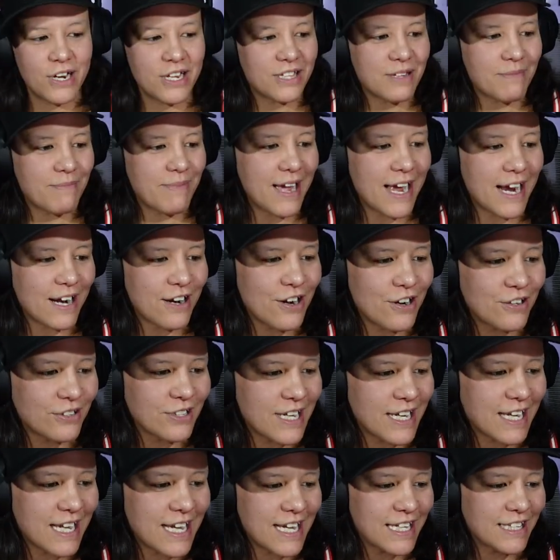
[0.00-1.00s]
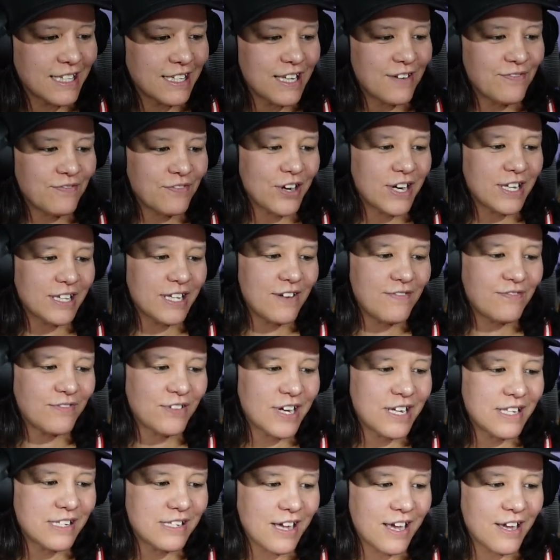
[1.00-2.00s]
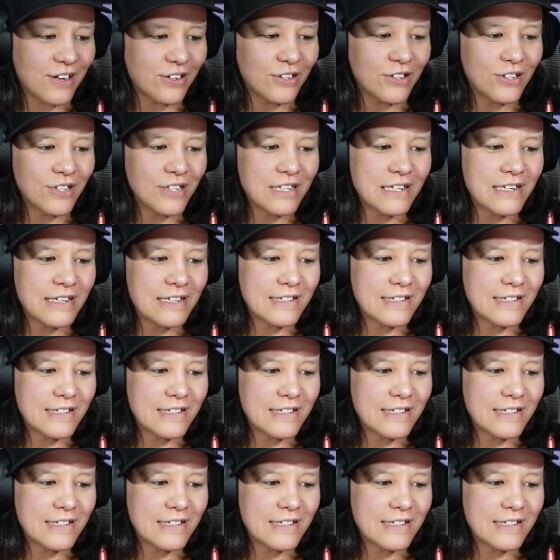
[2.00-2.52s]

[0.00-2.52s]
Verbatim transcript: in the background like I had the left right left right title.